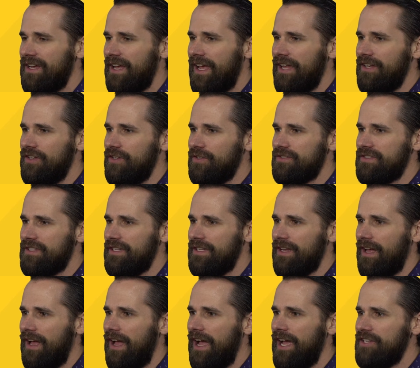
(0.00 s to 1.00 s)
and using
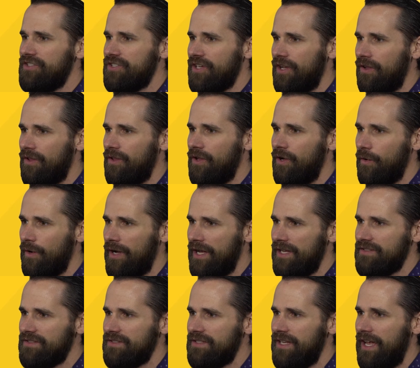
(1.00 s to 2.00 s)
IGEL
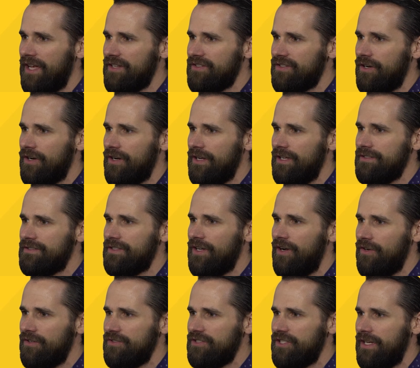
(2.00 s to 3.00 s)
OS as our
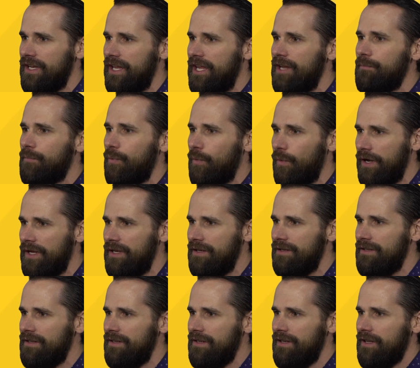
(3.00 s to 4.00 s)
intelligent endpoint
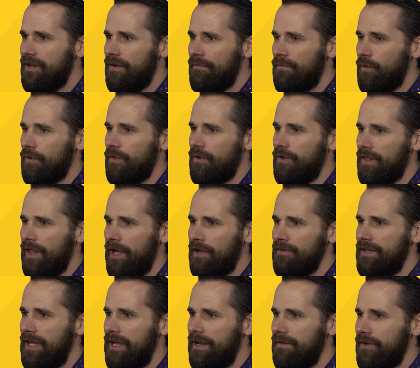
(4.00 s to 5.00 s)
for the
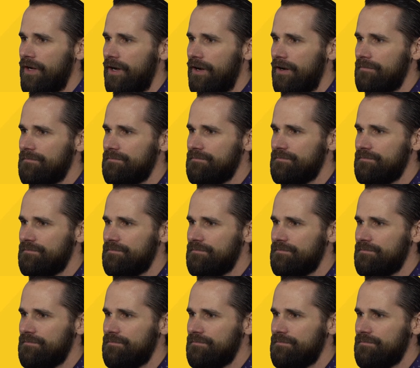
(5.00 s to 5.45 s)
cloud-native era.